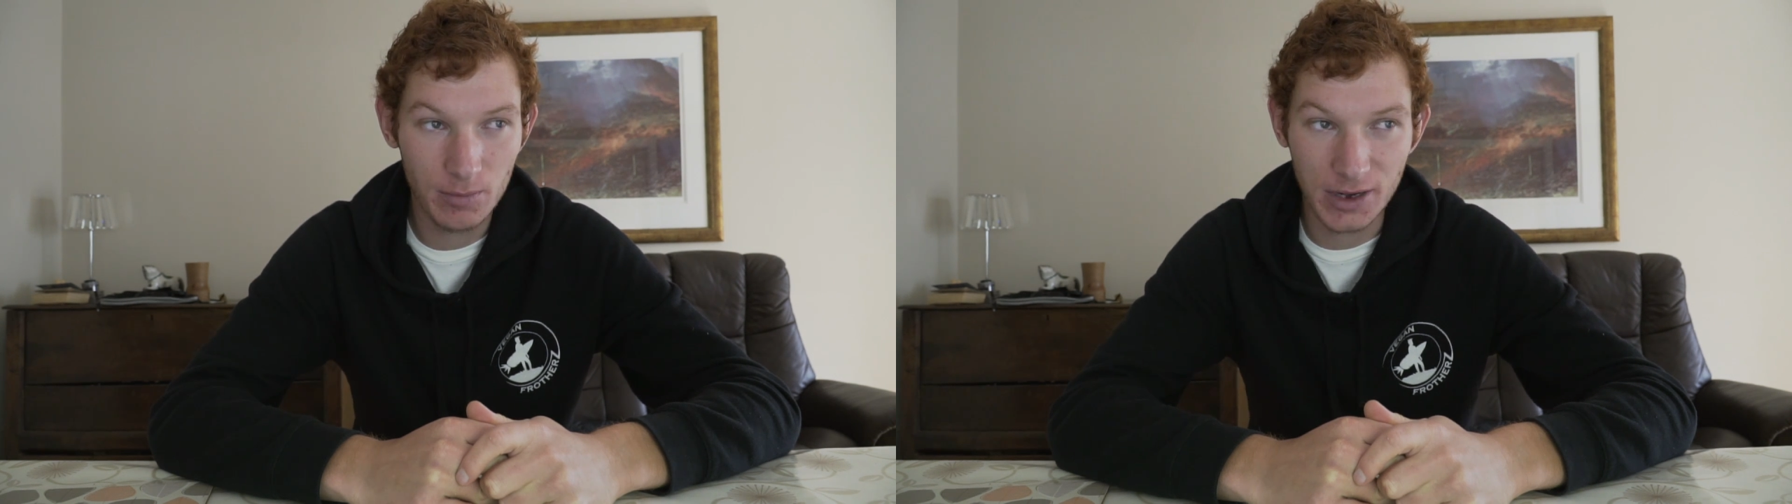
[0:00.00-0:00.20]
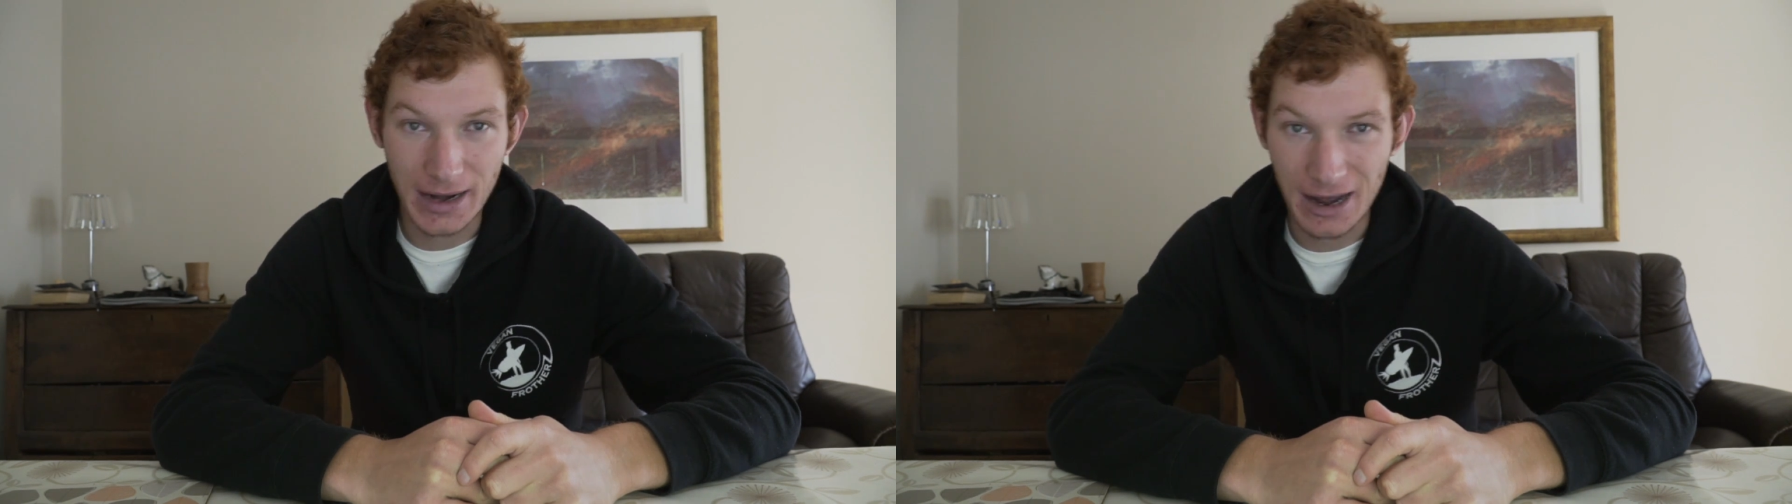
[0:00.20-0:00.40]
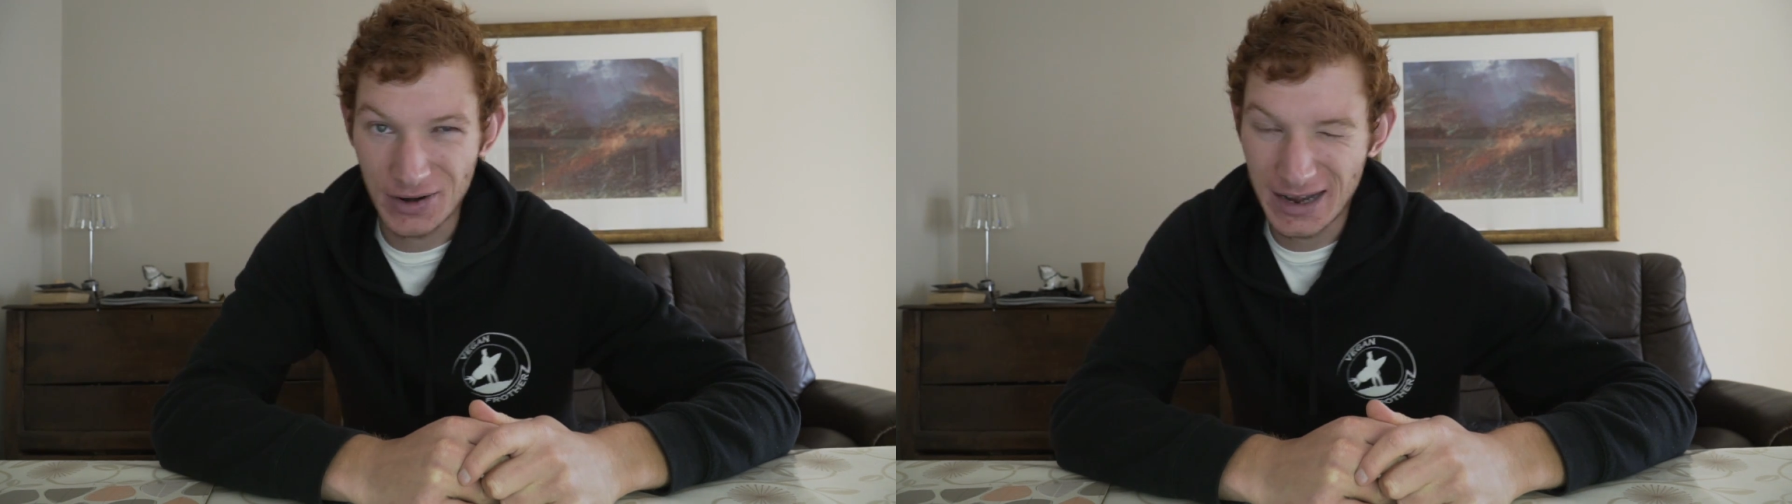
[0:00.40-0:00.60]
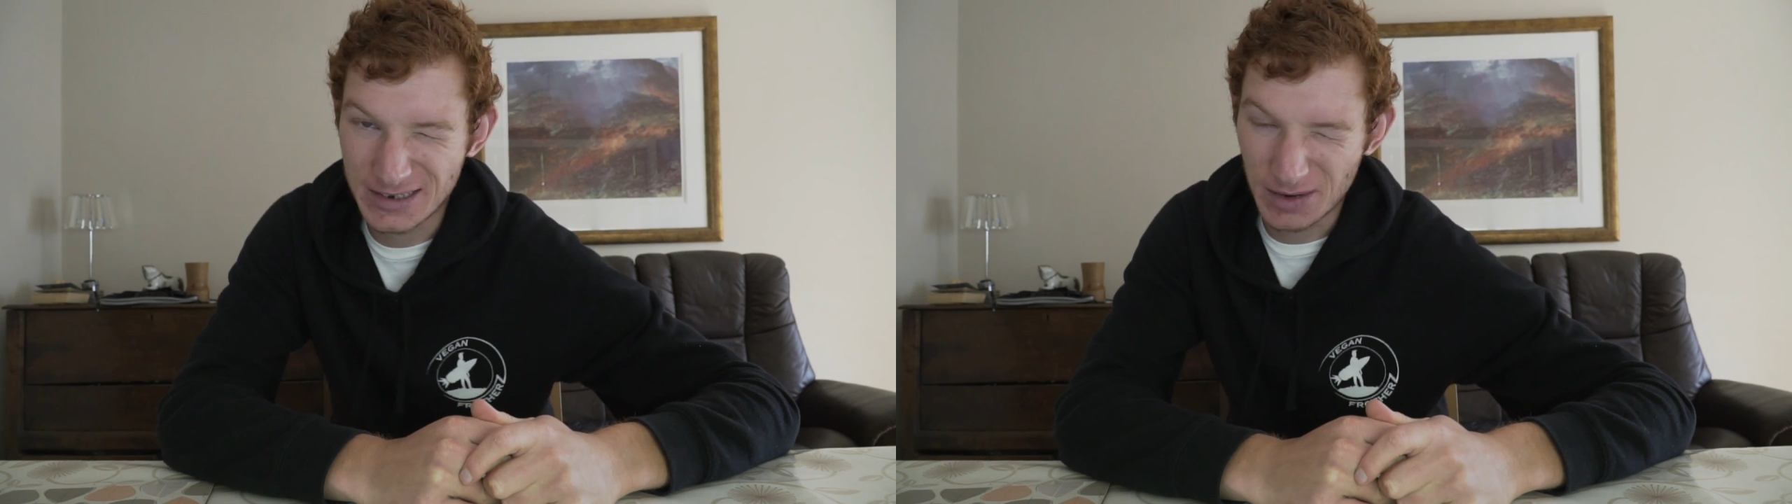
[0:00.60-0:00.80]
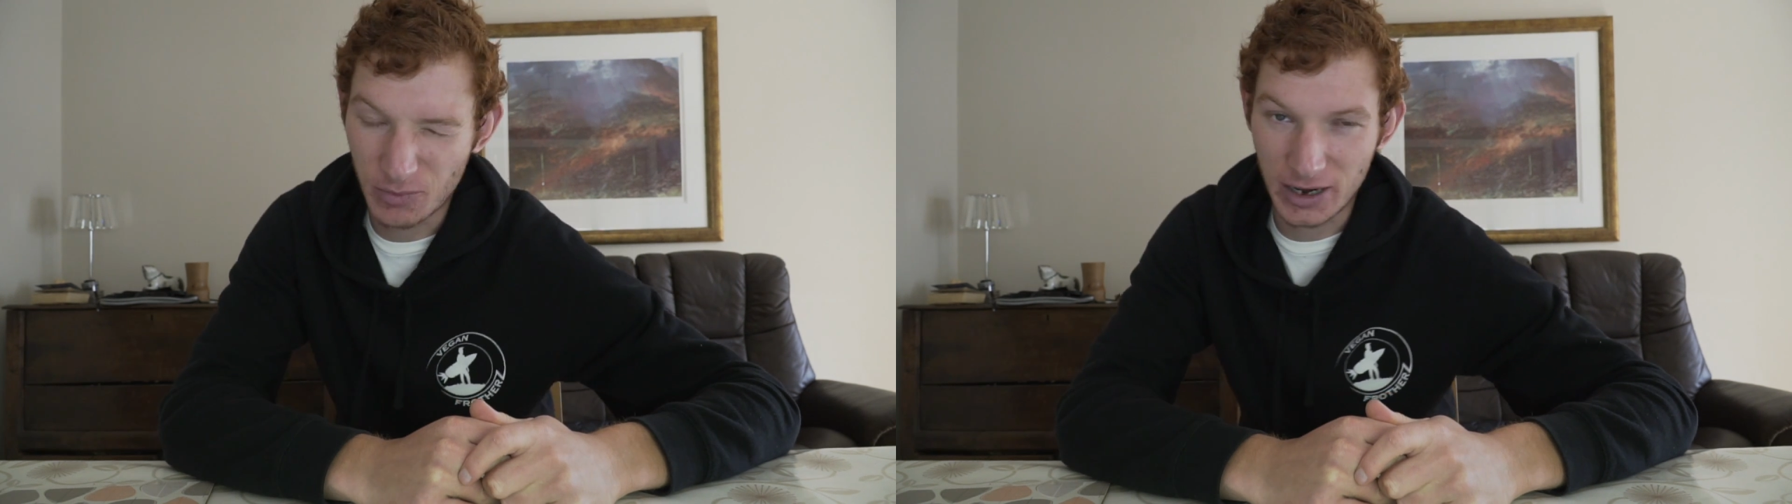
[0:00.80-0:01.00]
But
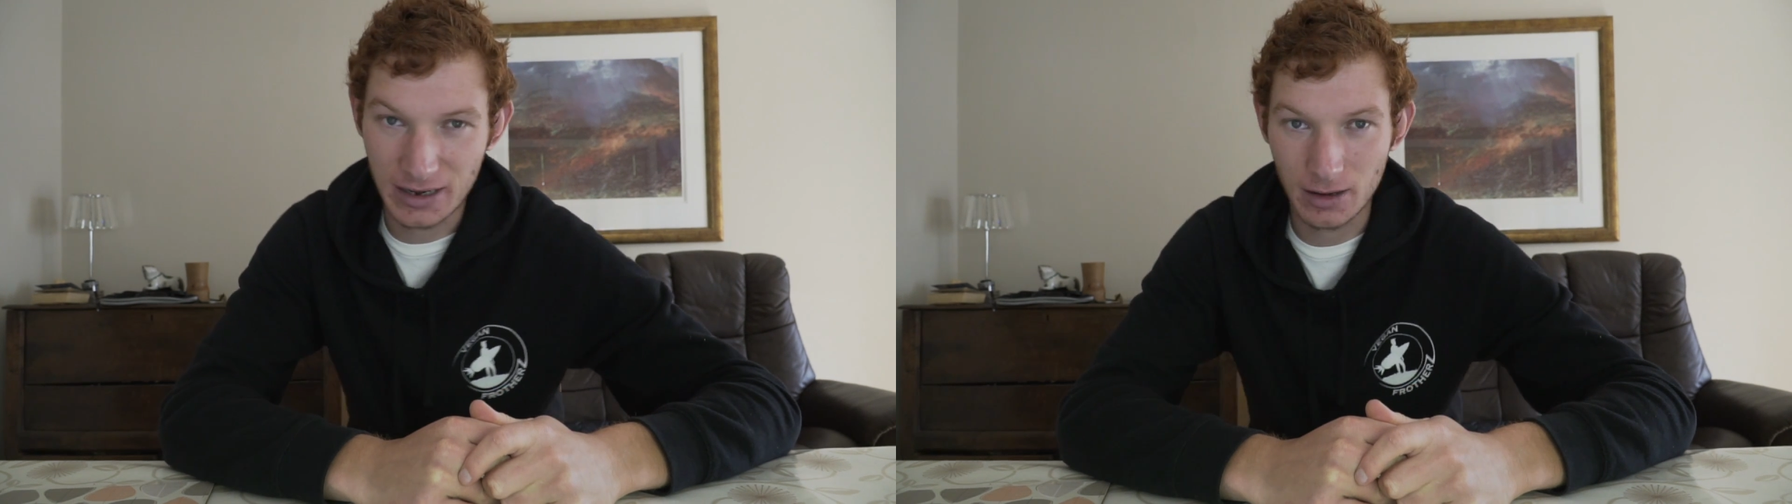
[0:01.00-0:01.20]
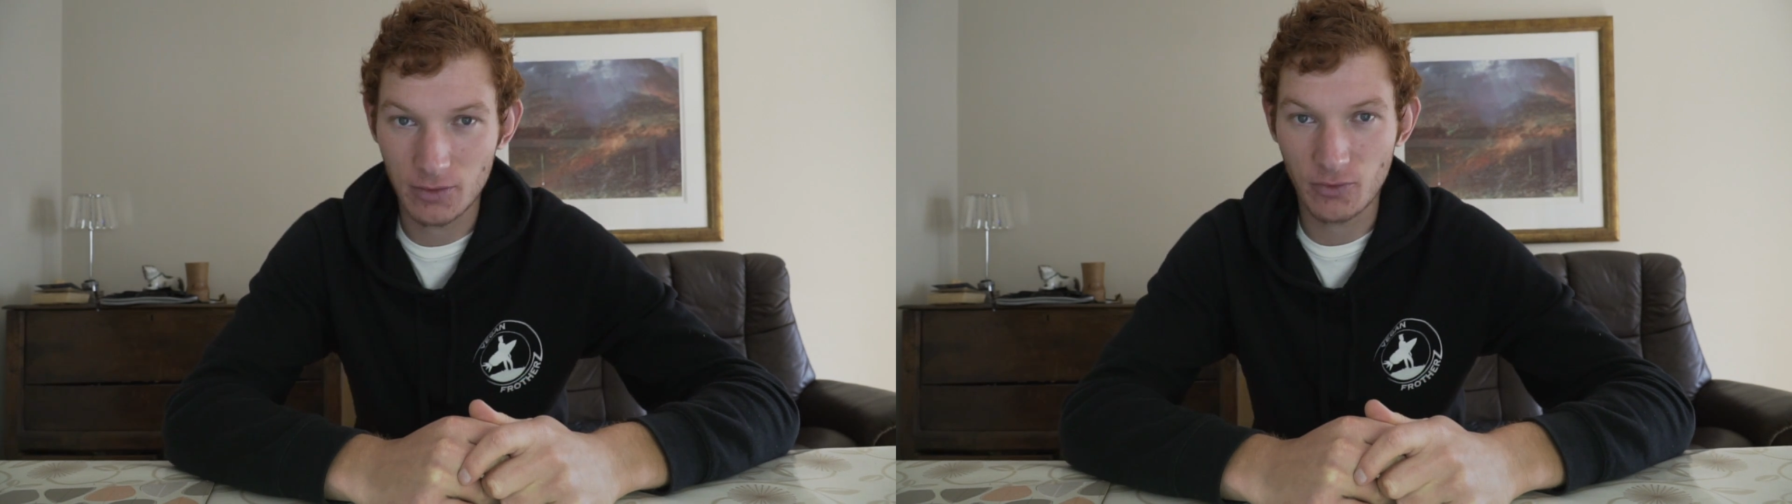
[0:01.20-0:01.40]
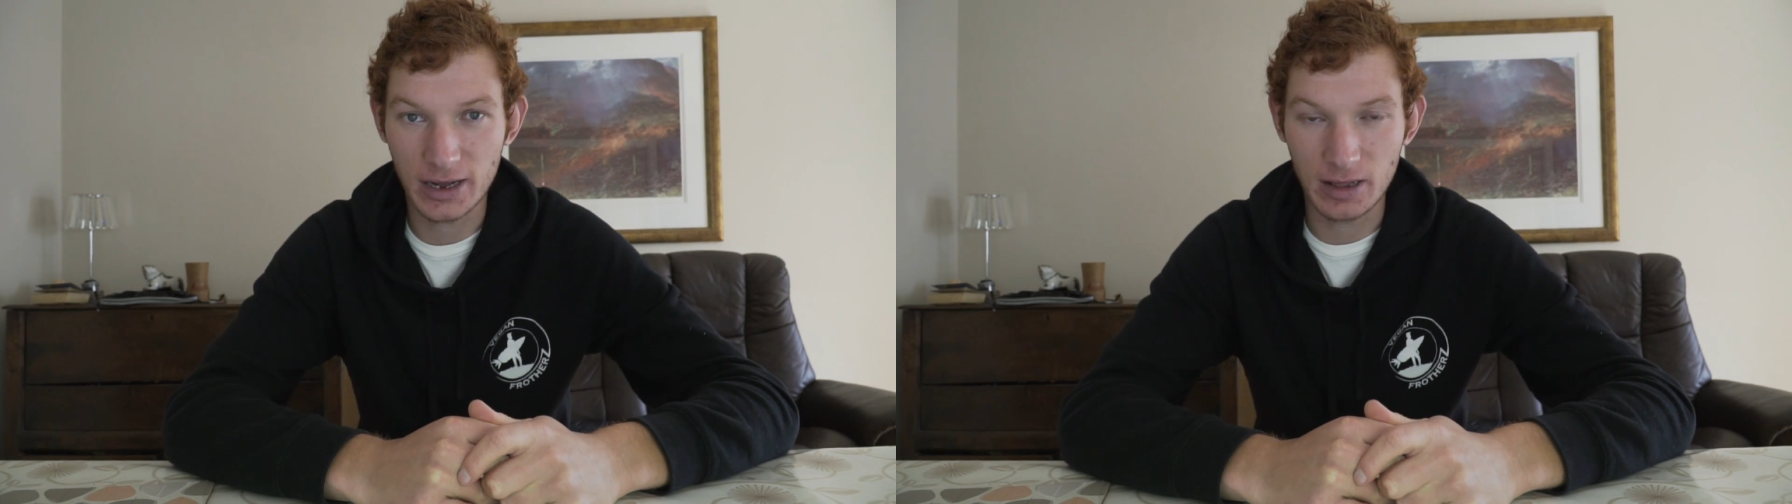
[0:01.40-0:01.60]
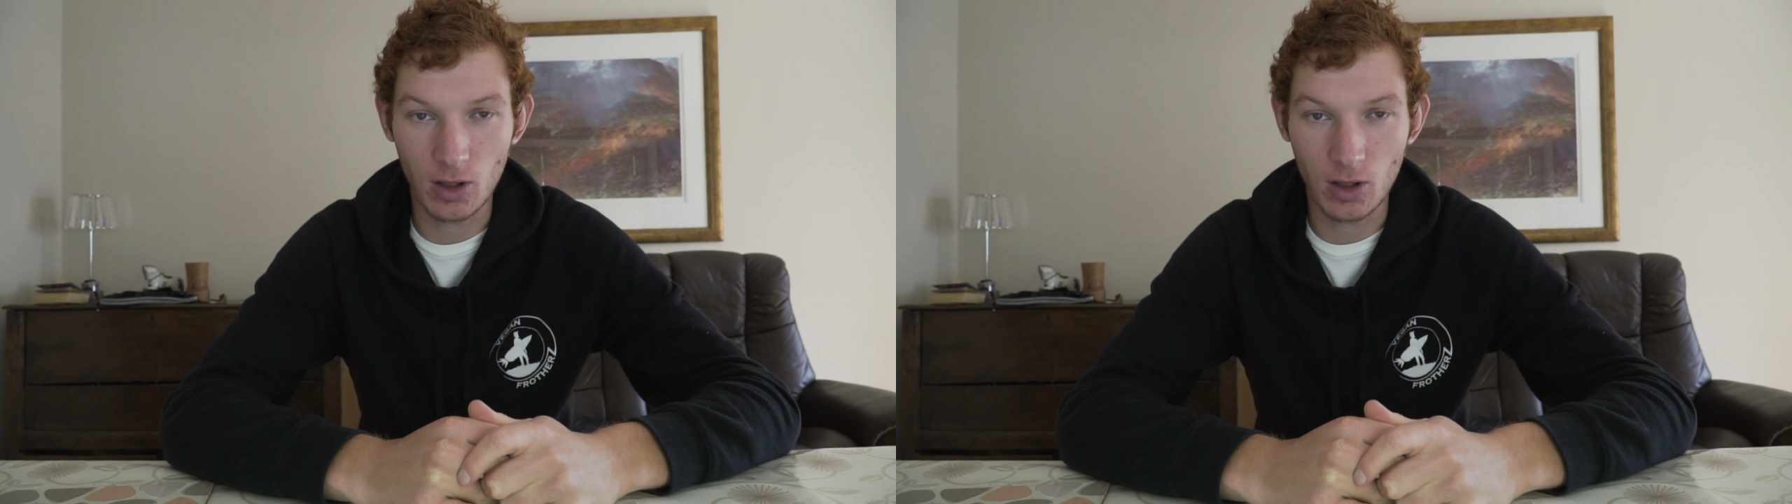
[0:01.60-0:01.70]
nowadays I'm running